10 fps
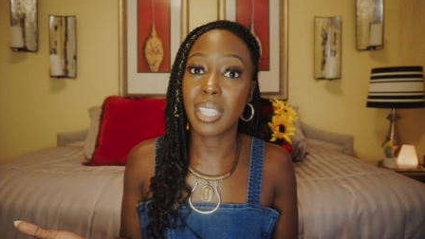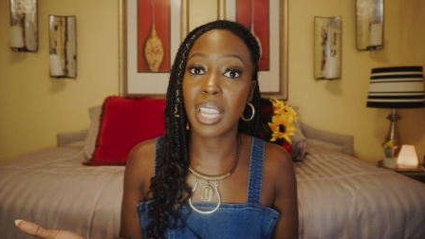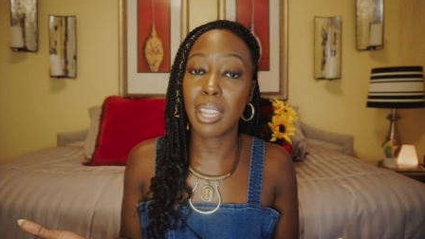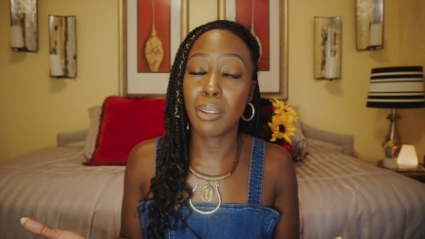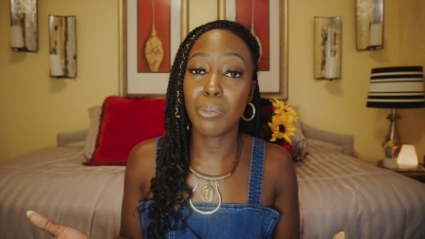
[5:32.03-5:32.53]

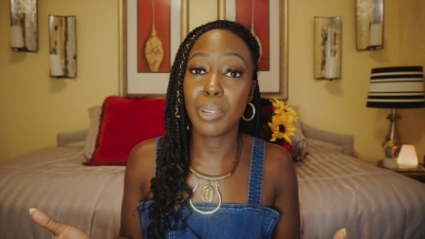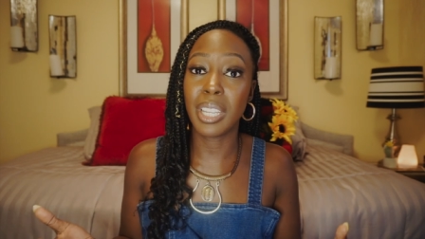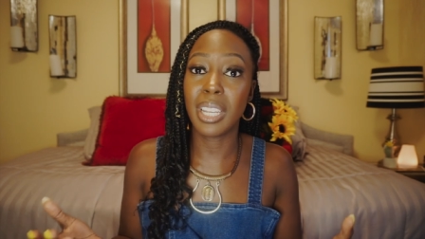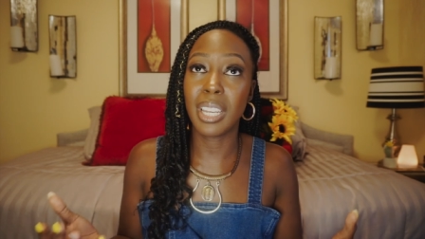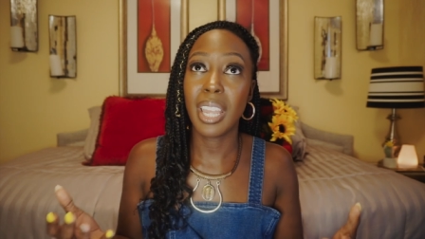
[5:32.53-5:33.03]
And
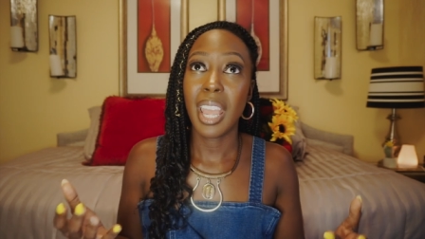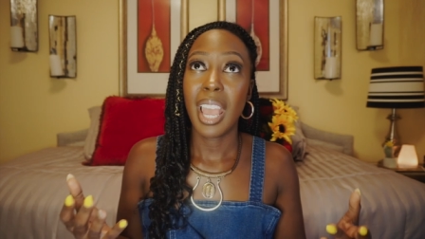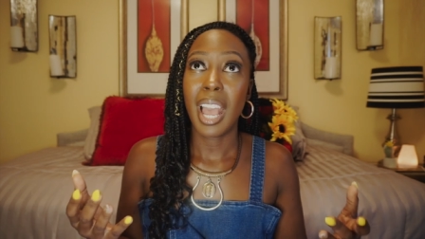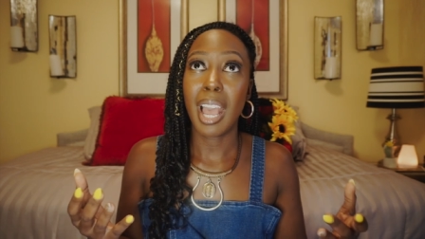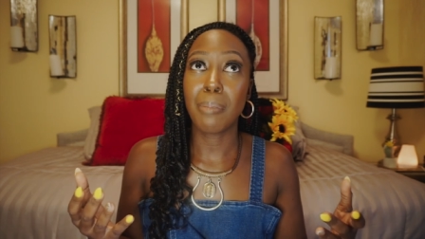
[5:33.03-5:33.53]
when
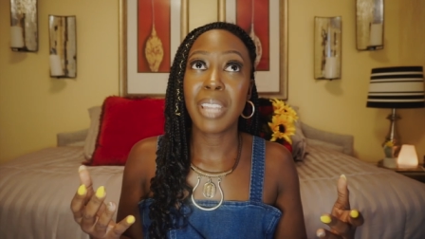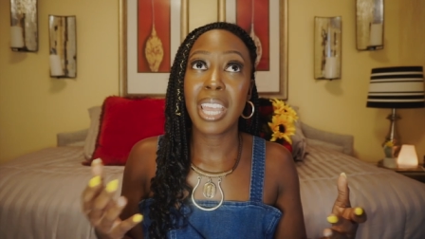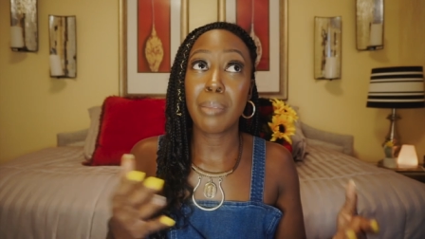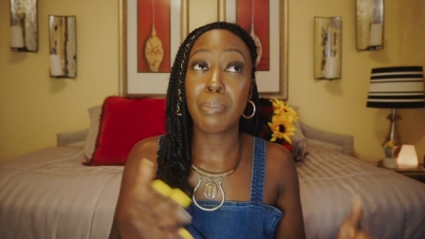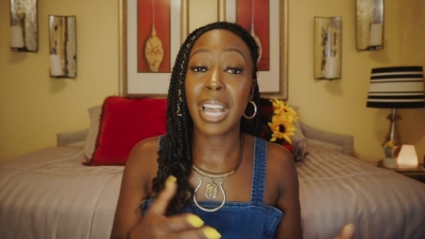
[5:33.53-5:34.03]
I'm
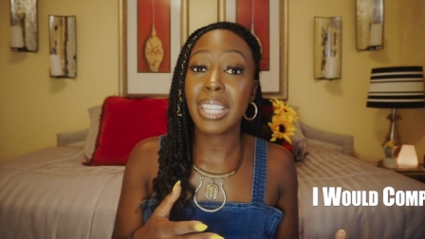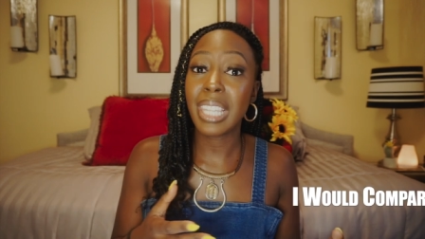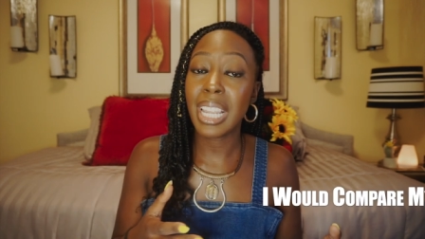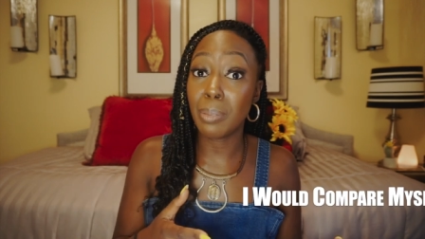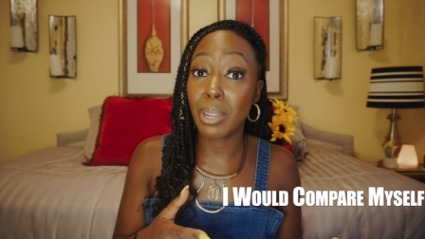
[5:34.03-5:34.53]
not in my
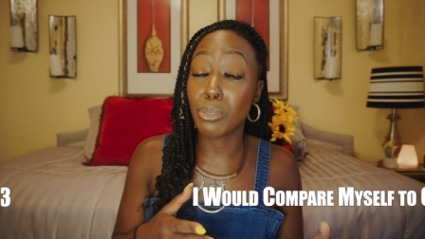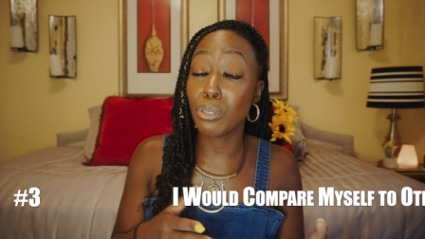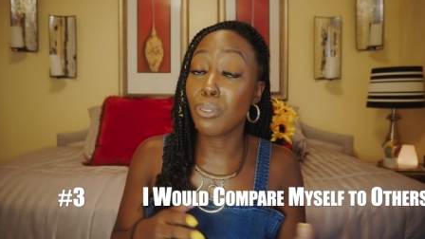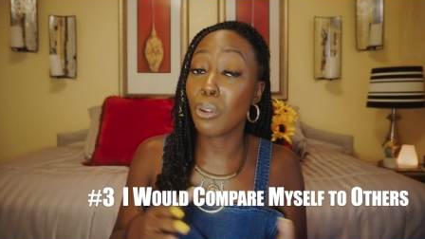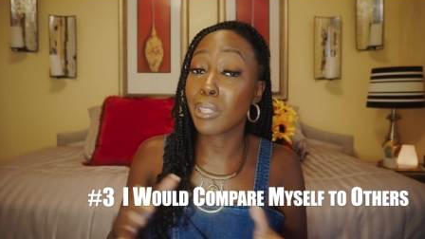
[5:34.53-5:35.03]
lane, but I'm
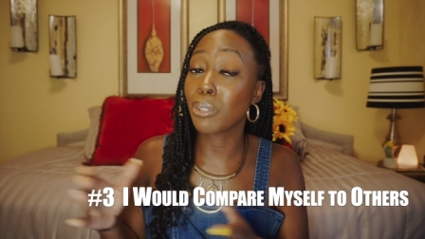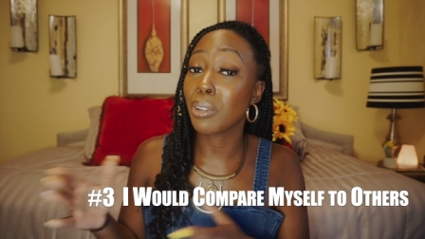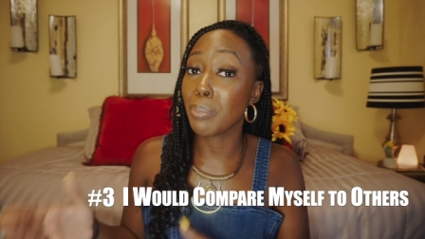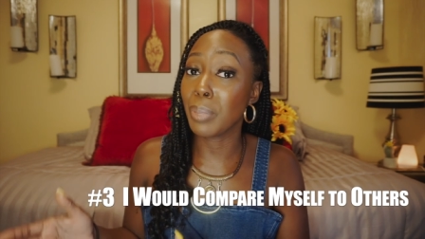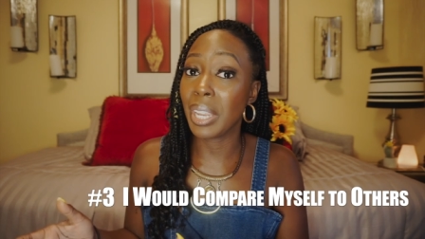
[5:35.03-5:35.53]
too focused
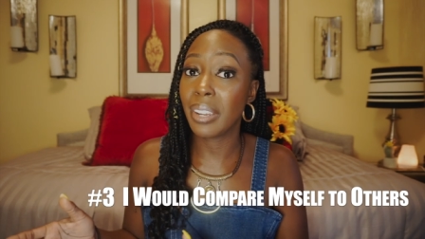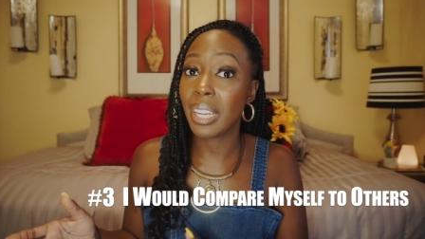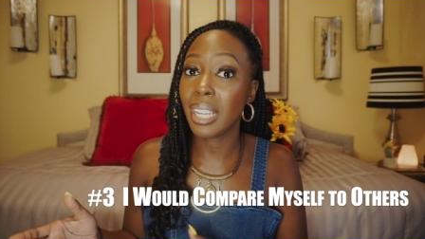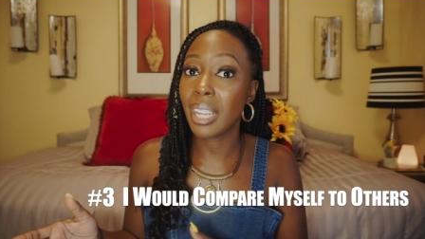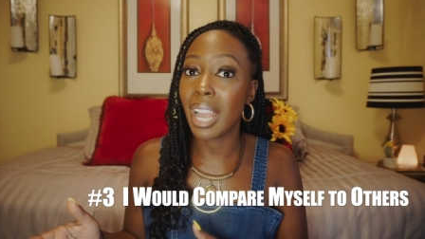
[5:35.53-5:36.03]
on
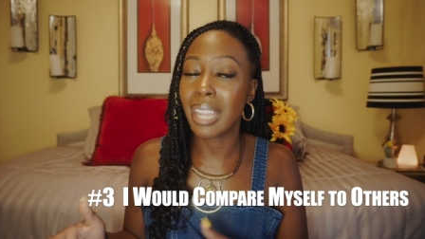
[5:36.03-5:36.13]
comparing.